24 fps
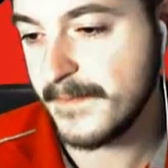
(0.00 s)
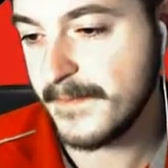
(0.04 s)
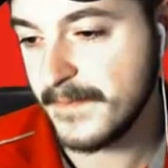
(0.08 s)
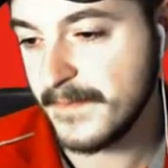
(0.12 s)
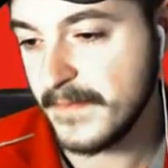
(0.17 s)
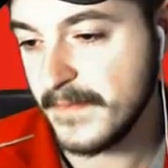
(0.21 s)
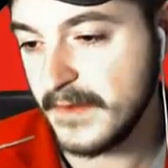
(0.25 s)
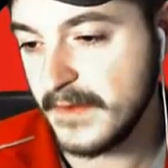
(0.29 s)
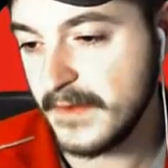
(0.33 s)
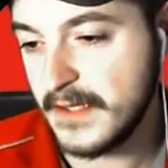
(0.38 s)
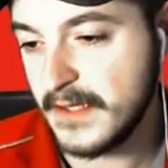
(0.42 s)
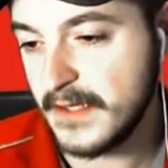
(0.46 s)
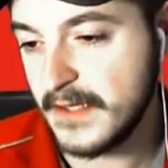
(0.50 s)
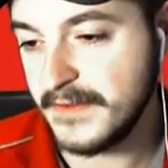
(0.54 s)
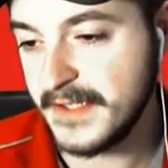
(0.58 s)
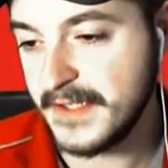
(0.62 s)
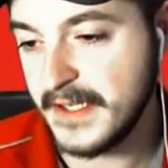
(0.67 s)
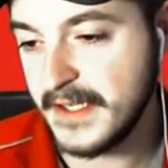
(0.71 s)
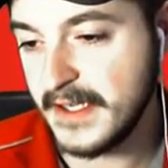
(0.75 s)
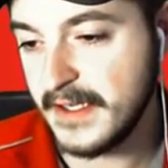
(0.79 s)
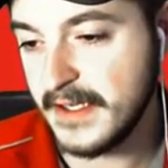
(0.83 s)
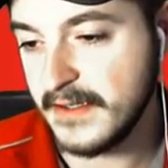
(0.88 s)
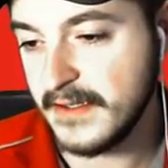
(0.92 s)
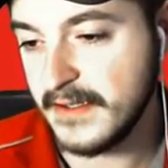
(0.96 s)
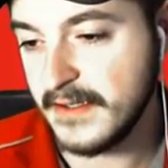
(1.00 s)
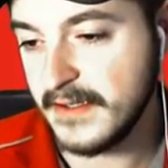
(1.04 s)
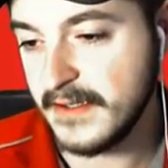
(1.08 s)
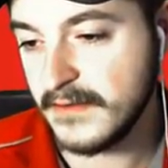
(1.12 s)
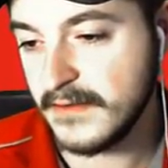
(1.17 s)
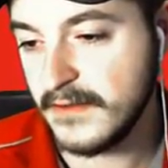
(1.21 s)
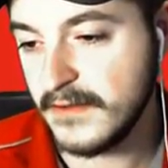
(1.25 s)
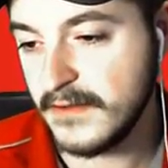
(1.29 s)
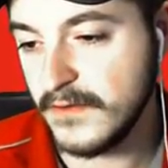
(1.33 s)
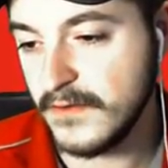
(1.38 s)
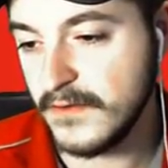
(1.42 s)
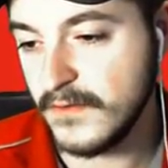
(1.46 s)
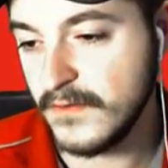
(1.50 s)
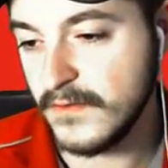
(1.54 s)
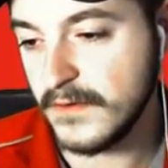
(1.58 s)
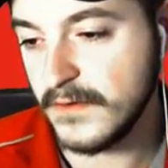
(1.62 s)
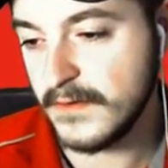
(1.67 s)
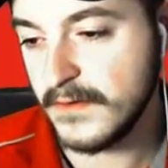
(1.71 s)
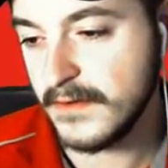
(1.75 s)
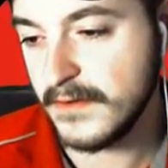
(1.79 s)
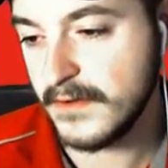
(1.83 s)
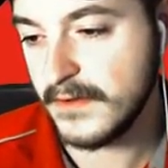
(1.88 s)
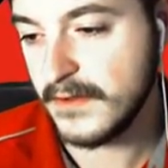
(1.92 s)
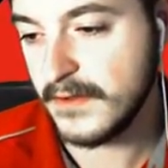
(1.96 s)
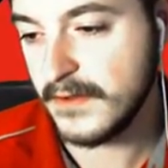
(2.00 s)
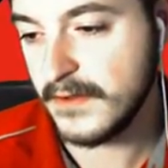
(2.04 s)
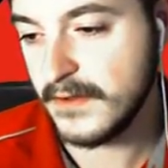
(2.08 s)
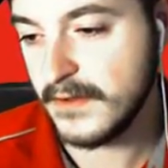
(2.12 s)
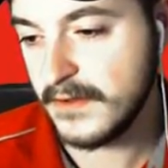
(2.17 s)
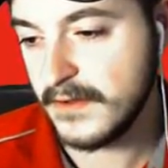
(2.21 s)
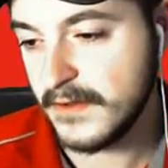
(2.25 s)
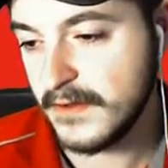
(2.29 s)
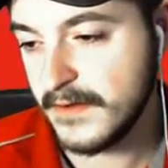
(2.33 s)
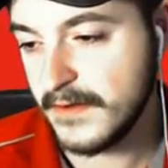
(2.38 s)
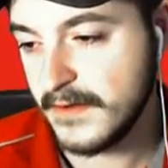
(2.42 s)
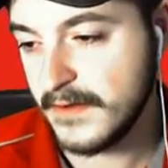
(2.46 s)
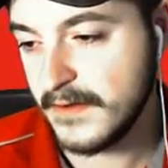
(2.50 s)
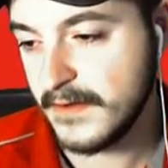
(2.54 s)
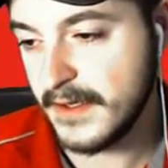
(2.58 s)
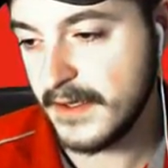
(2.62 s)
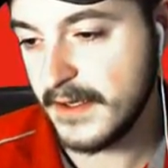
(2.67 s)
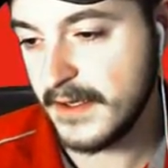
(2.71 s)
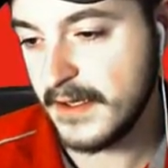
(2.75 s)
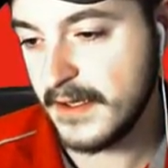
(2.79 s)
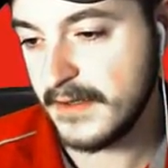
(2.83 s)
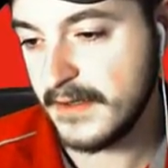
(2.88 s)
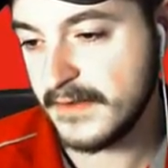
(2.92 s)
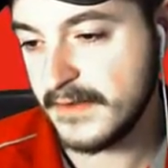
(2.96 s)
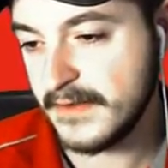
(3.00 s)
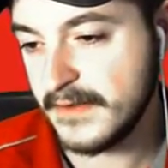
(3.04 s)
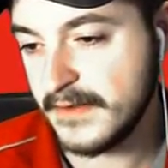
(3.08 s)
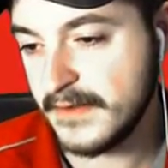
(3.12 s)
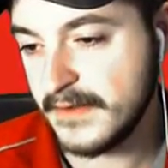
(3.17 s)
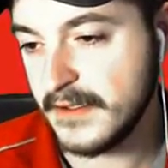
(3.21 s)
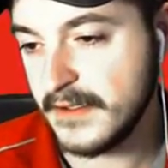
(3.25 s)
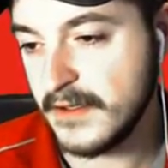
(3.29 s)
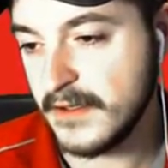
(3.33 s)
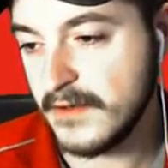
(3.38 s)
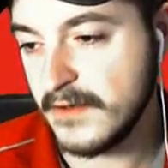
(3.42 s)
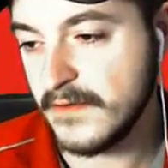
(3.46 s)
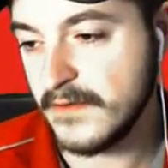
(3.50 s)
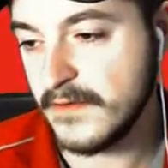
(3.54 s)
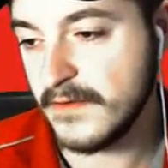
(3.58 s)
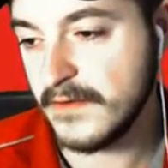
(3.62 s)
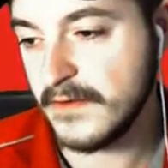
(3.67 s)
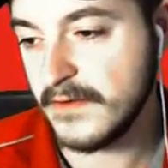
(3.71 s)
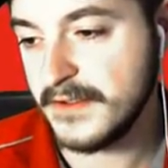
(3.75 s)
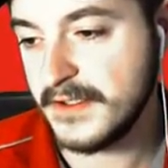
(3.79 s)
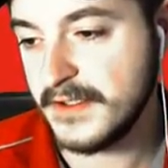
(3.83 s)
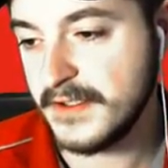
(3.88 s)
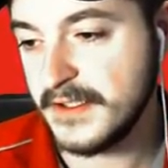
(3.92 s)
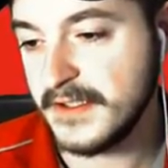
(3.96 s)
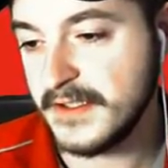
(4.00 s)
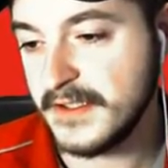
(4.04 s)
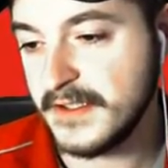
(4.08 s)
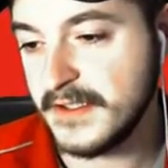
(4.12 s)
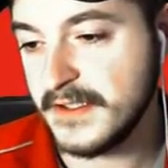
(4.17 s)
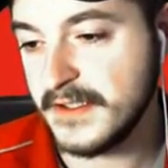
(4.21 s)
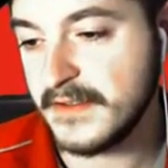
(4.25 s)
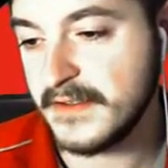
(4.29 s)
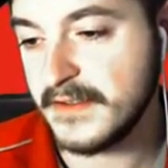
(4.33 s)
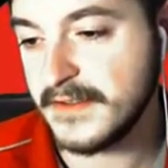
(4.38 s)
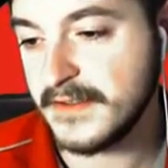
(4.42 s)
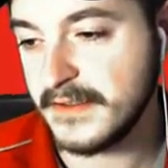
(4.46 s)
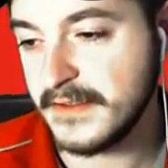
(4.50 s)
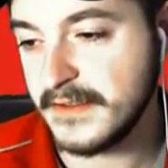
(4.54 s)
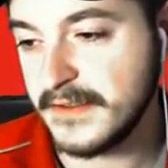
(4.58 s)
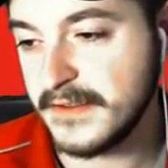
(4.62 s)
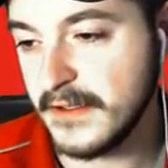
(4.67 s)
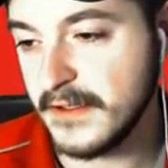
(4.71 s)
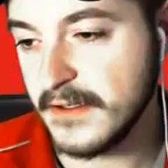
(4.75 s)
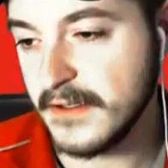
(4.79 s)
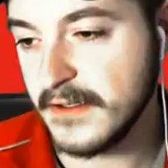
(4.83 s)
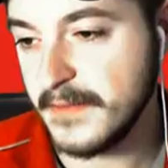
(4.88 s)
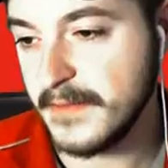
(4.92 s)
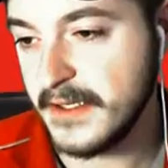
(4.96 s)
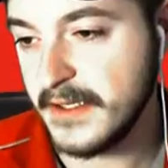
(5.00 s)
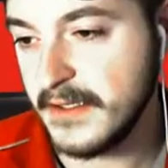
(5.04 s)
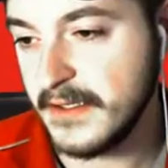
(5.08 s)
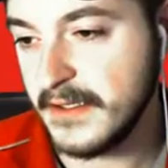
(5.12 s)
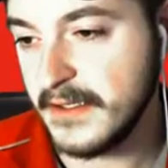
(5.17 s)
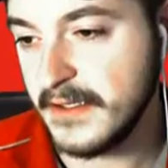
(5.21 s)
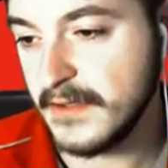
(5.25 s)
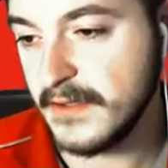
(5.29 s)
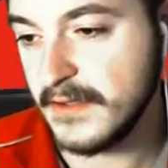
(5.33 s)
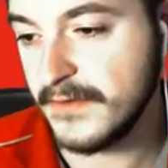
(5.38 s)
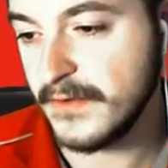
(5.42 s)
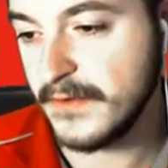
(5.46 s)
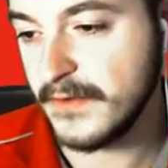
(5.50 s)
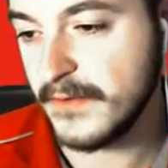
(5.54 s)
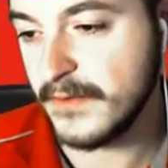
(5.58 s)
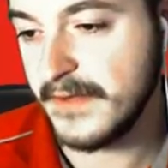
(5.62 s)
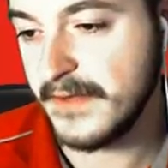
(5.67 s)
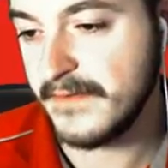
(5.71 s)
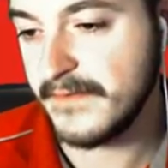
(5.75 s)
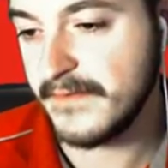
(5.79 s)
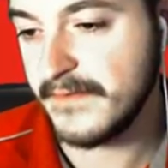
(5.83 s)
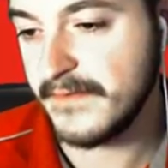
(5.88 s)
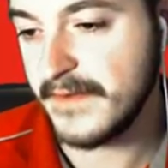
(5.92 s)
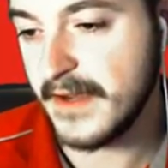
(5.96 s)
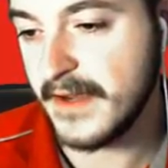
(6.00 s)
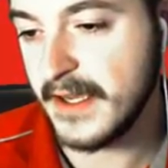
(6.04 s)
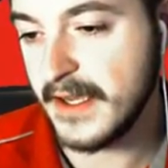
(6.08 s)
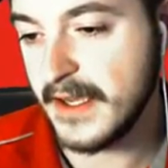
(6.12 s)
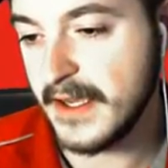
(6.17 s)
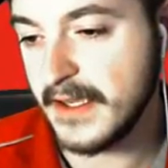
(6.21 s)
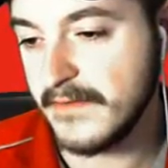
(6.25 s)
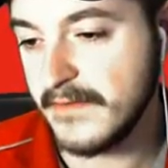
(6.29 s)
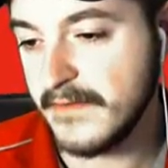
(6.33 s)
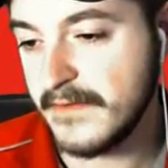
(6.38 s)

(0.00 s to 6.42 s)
Level 10, cool. And it's gonna go, she's got Starmie, level 25,